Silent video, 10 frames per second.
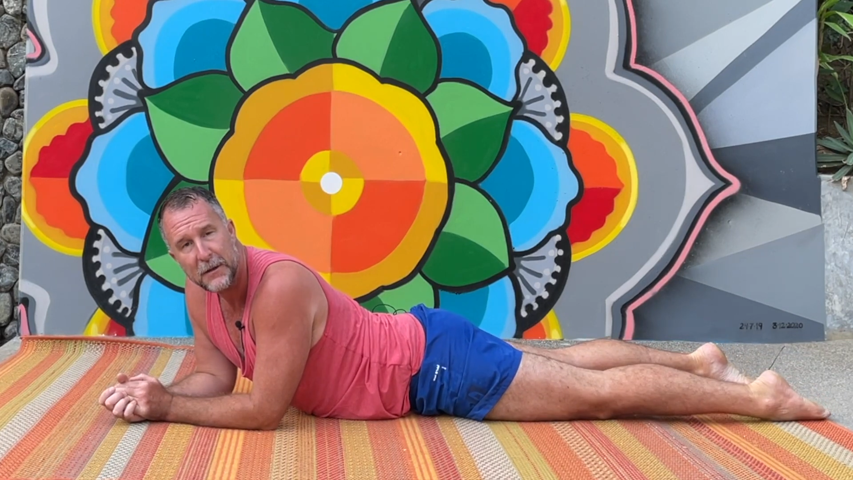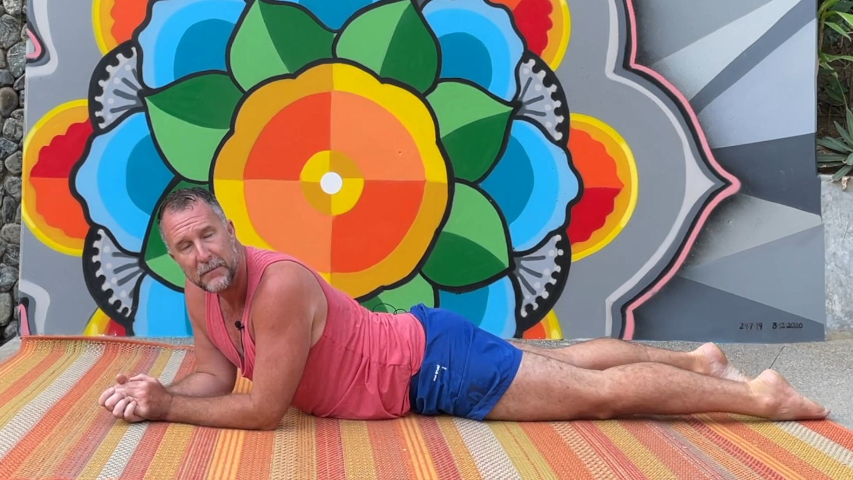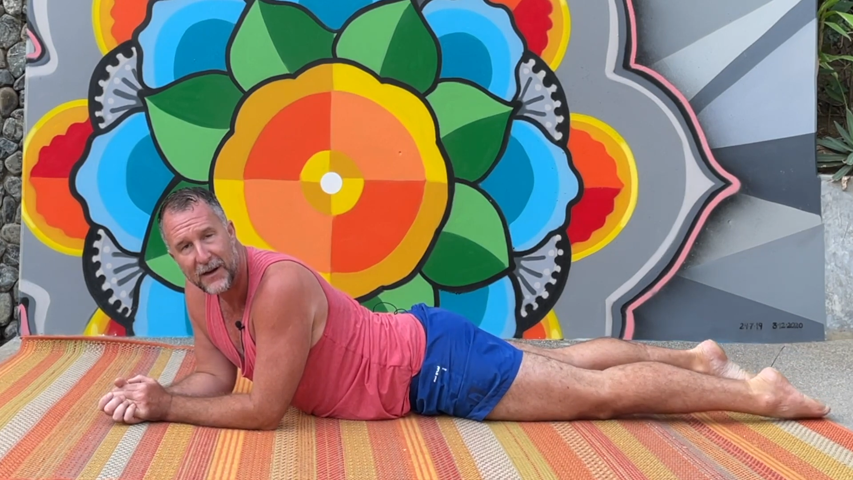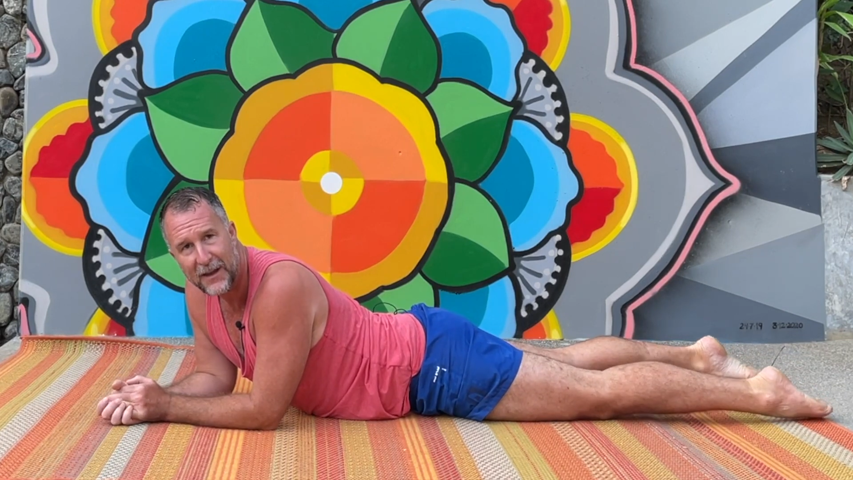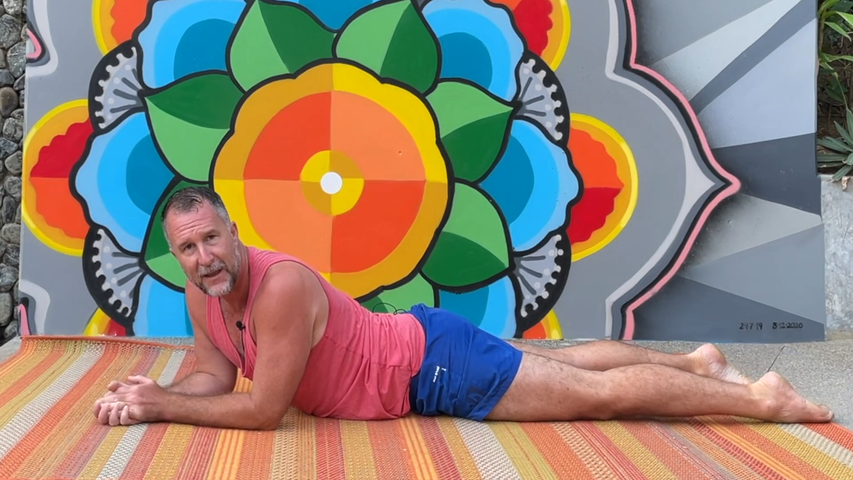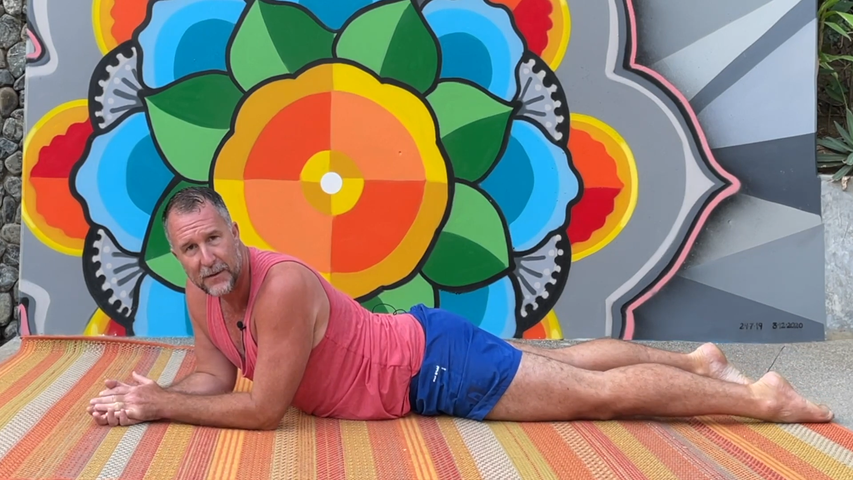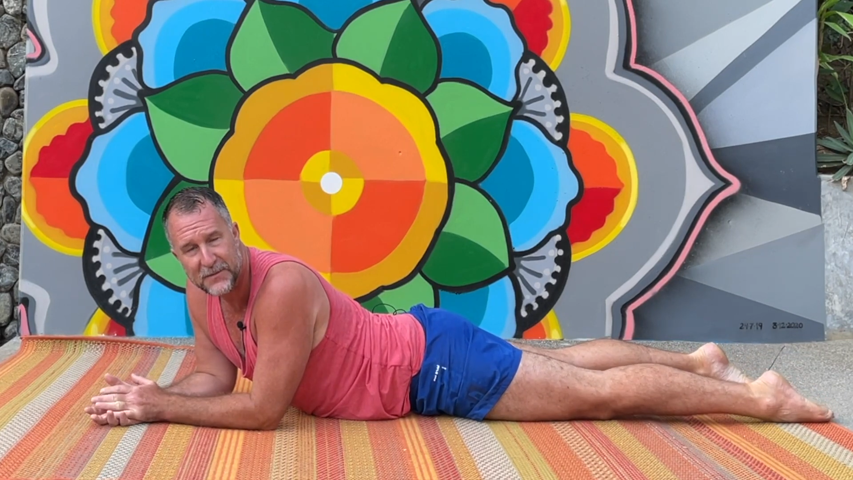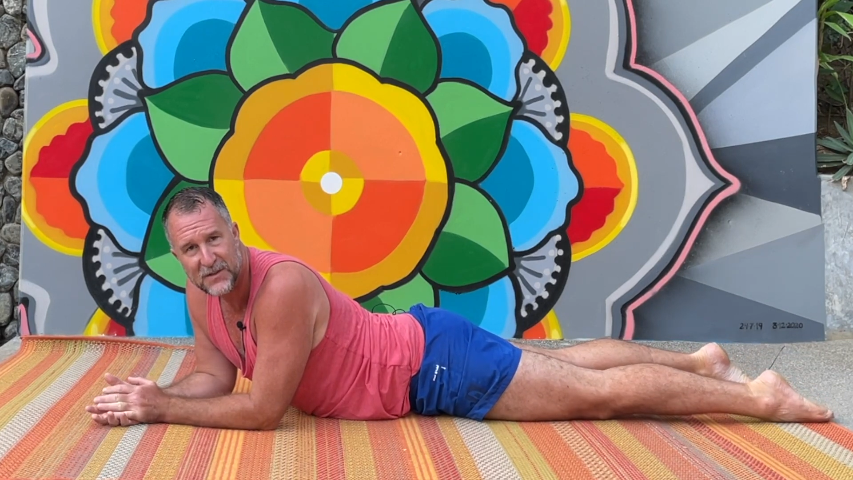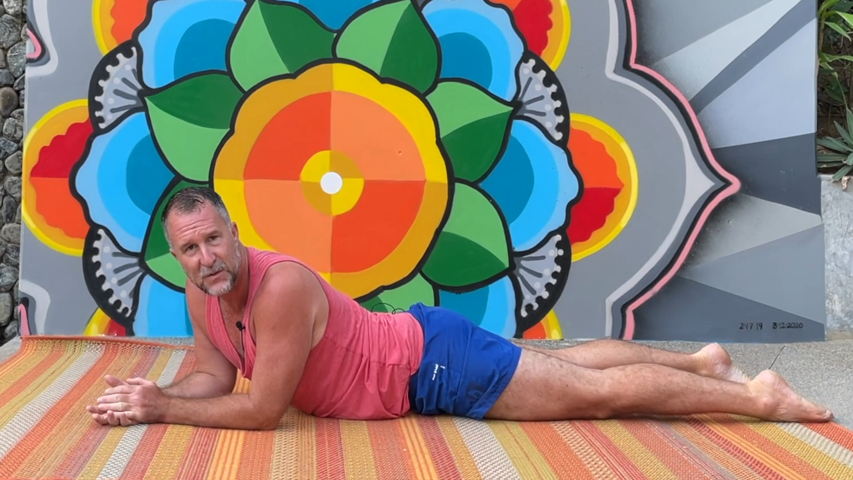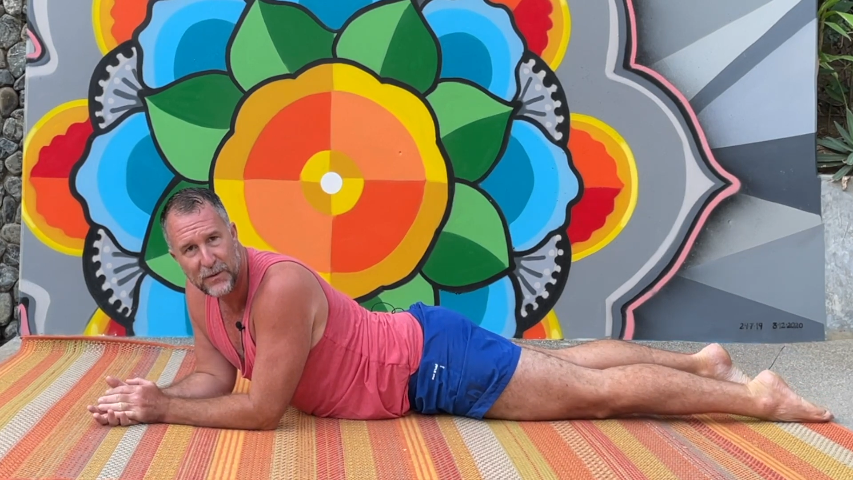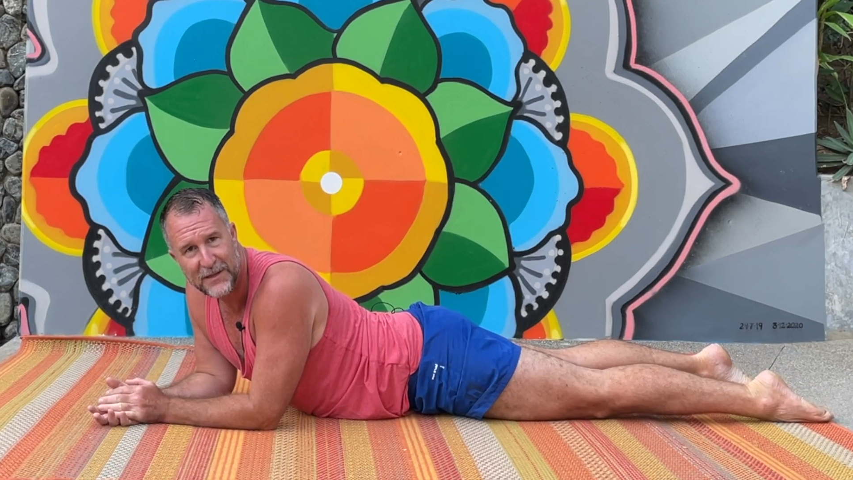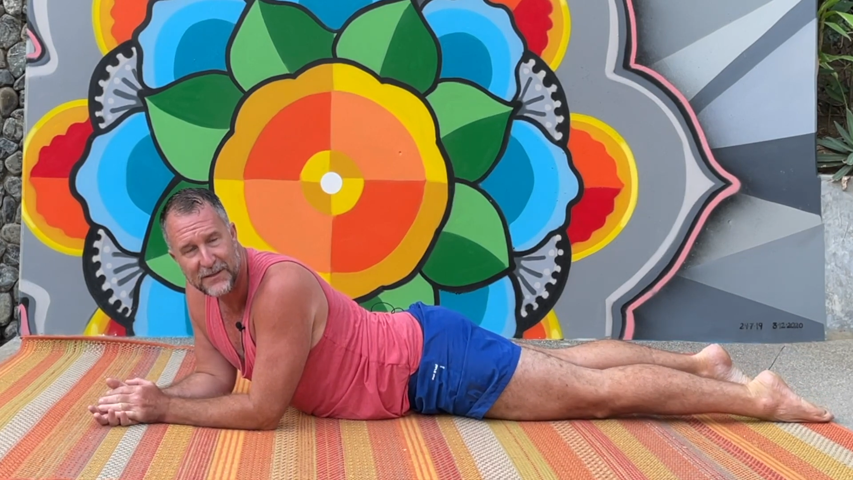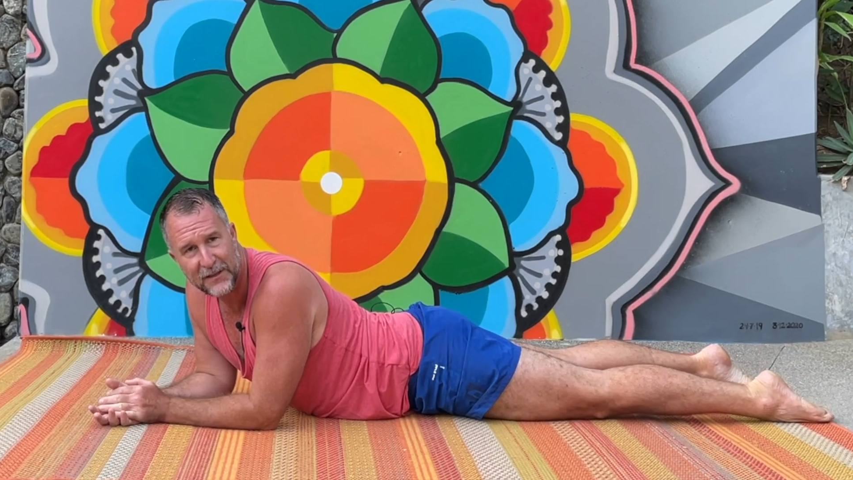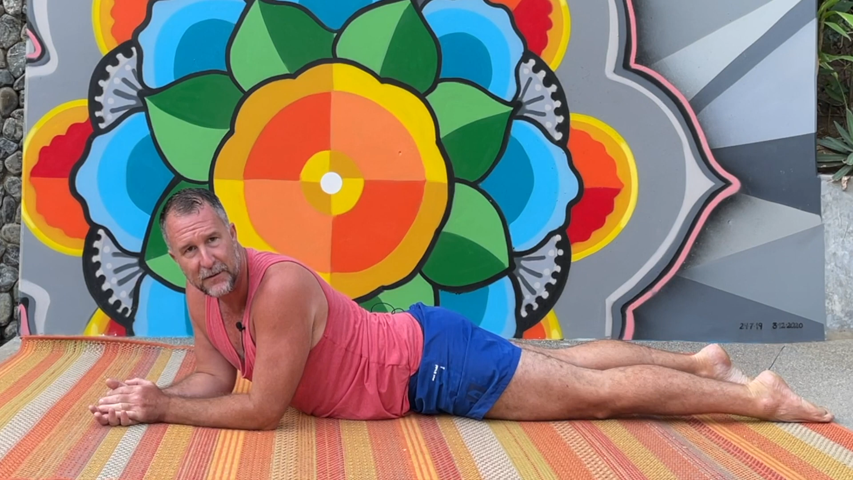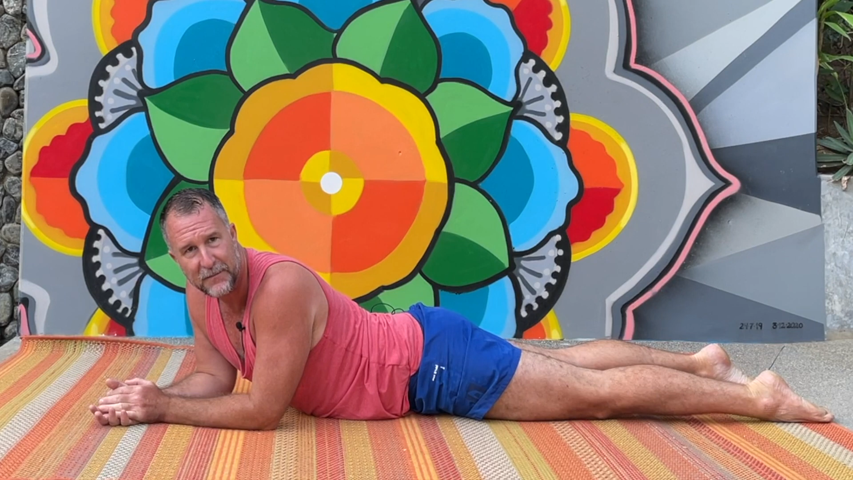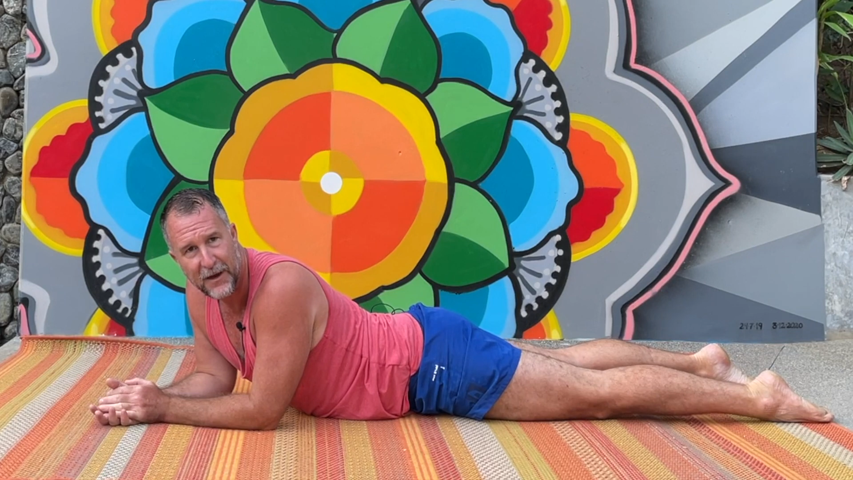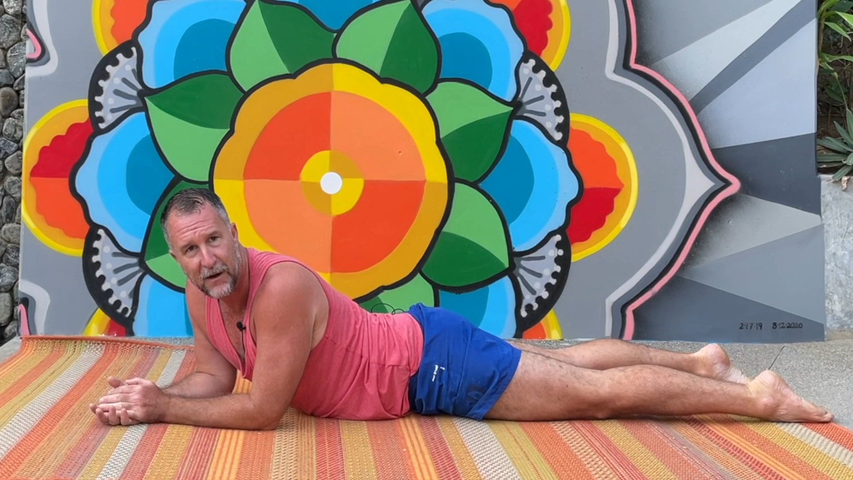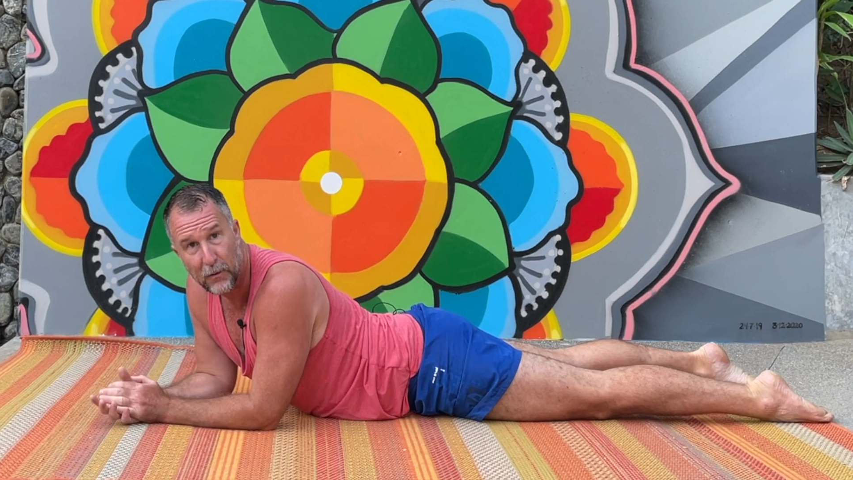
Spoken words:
but I am squeezing them there.